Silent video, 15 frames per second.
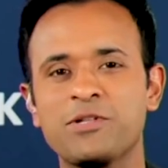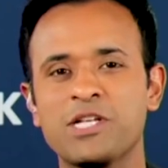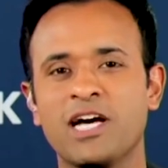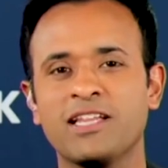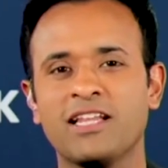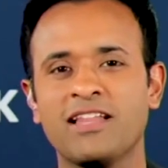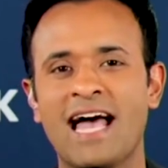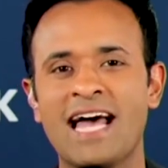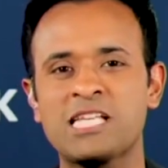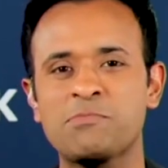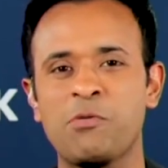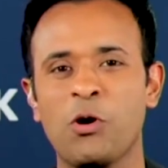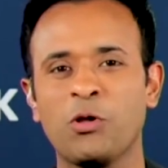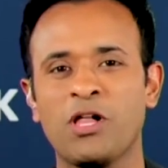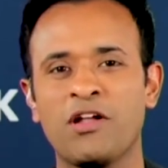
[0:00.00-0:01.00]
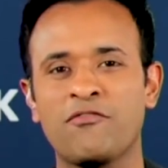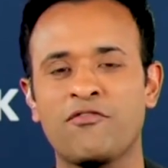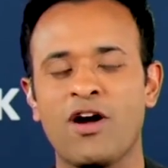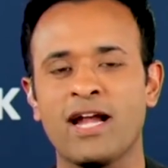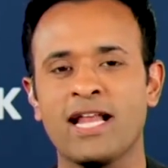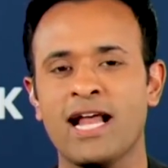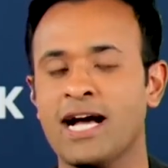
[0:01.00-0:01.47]
was on the last poll on
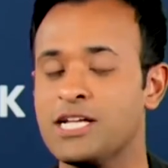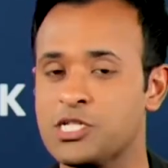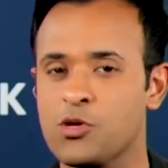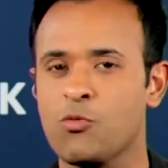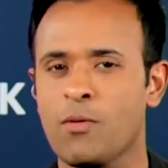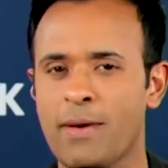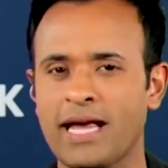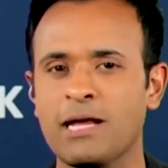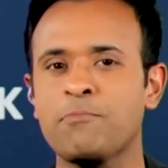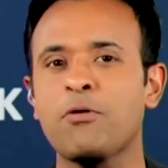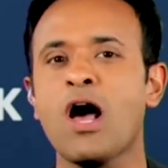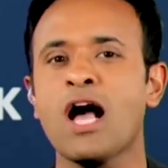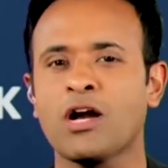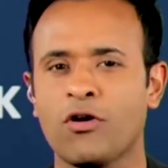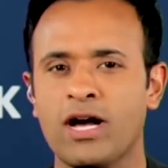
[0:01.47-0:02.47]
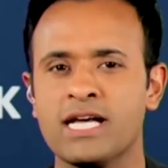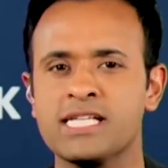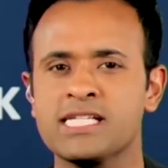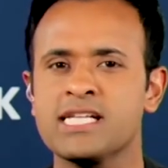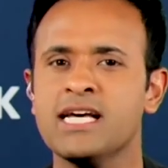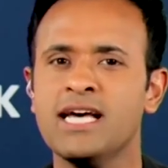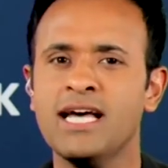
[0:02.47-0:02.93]
Friday night. So, we're making
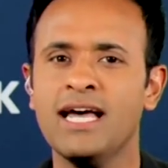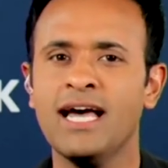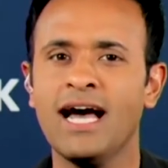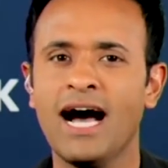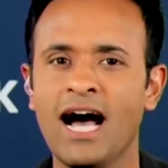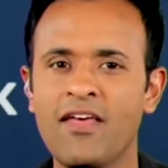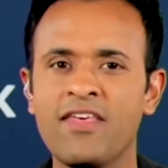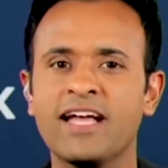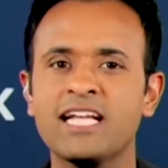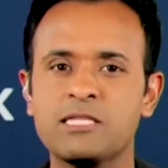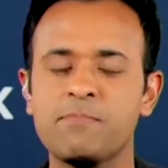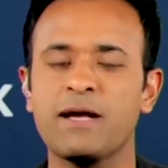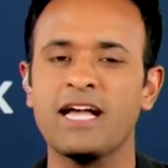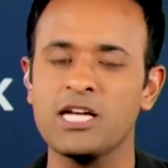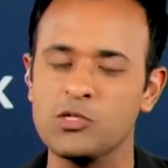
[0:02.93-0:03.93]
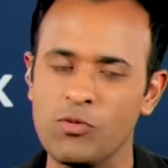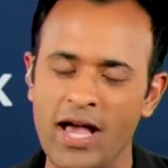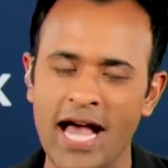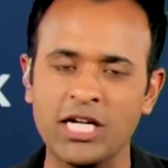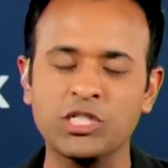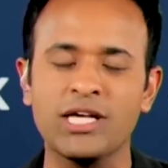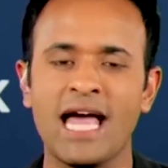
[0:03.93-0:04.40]
progress. I think it's because we
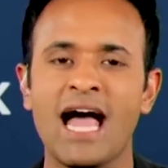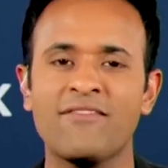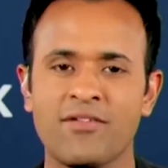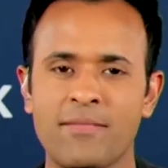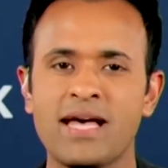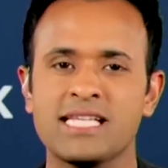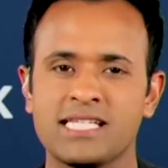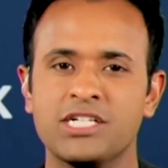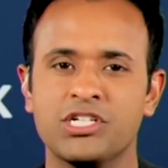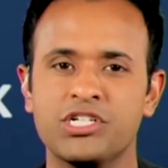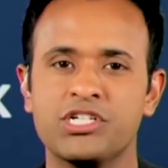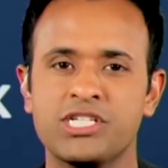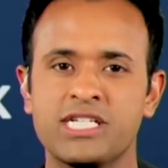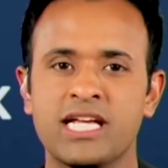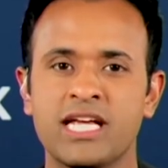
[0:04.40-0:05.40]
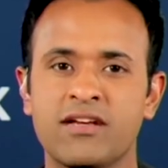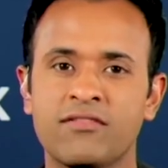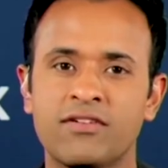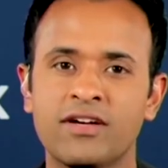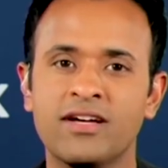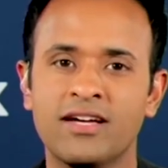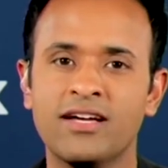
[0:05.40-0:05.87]
that actually have to, a message, Steve.